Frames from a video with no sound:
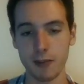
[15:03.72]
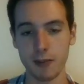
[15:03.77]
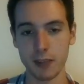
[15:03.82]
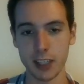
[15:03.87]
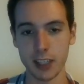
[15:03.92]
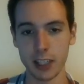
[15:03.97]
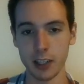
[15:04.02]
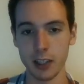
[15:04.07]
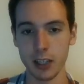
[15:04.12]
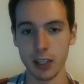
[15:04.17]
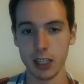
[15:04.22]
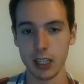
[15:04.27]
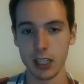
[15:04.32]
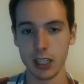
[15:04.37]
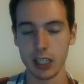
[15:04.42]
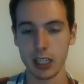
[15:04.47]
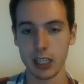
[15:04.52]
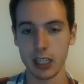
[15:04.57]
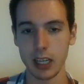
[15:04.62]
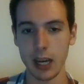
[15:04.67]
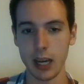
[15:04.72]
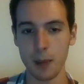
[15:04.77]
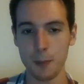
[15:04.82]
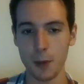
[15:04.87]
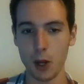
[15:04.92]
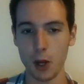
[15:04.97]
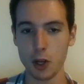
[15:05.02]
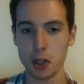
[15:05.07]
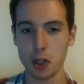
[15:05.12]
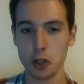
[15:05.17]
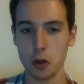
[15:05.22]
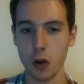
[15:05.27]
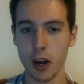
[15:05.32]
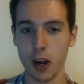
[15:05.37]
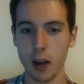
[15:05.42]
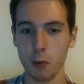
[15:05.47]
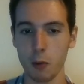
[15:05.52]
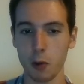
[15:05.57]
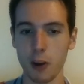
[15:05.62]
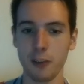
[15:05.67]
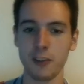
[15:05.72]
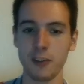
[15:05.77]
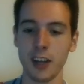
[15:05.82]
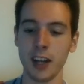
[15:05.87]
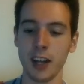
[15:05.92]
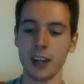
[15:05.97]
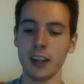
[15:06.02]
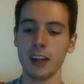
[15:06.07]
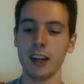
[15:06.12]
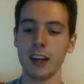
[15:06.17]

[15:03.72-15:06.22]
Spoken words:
here. I'm not sure I would have done that.